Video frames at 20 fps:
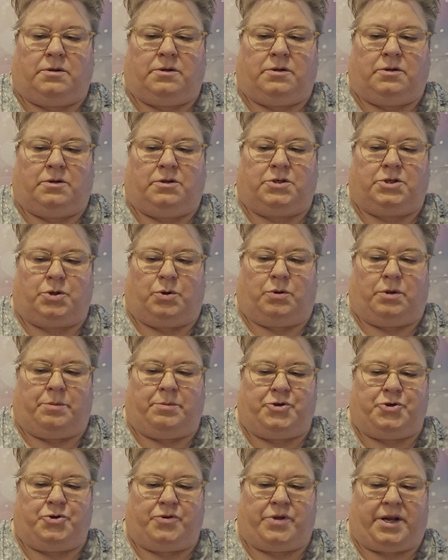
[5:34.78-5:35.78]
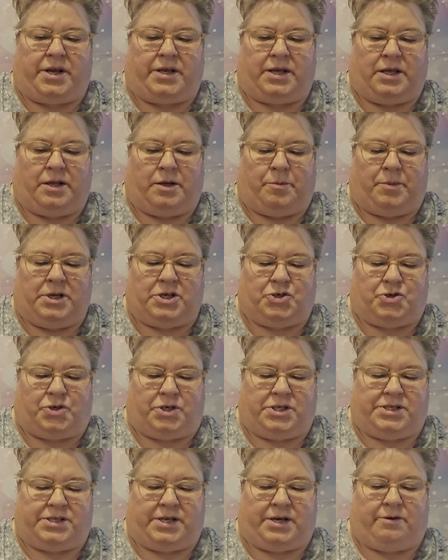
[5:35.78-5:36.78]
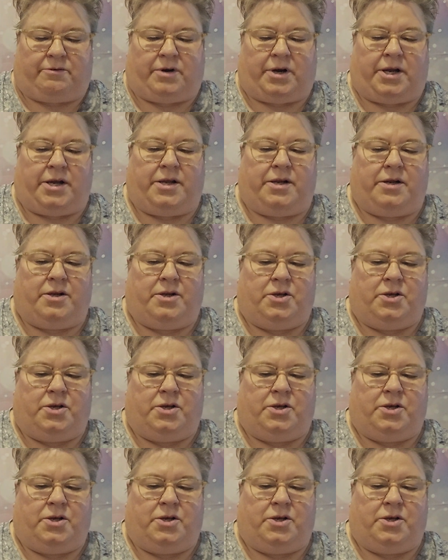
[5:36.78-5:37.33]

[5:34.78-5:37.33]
So let me do that again to make sure I said it right.